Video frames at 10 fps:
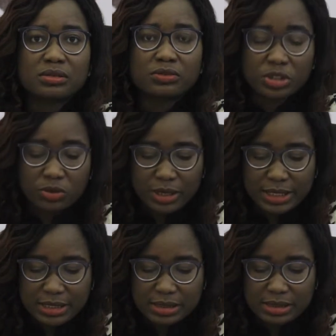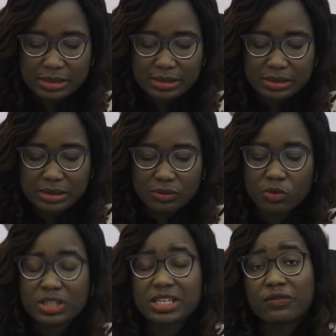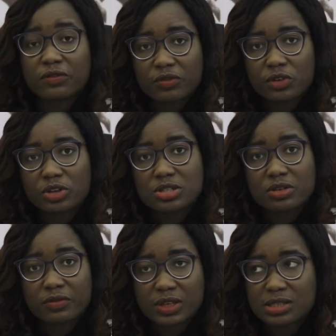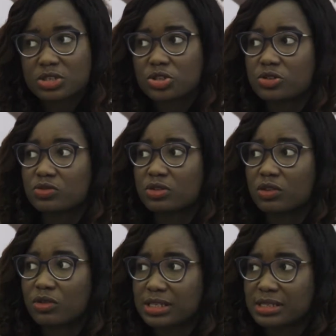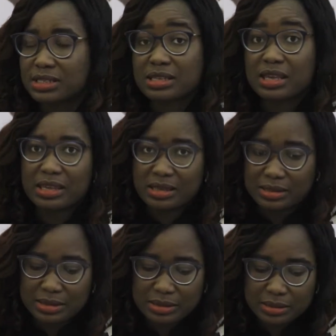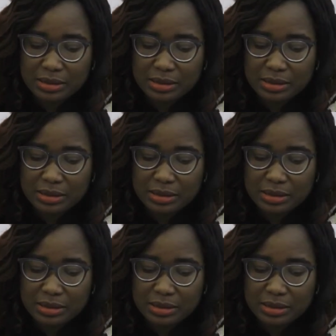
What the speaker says: requests, what a frivolous or vexatious request is.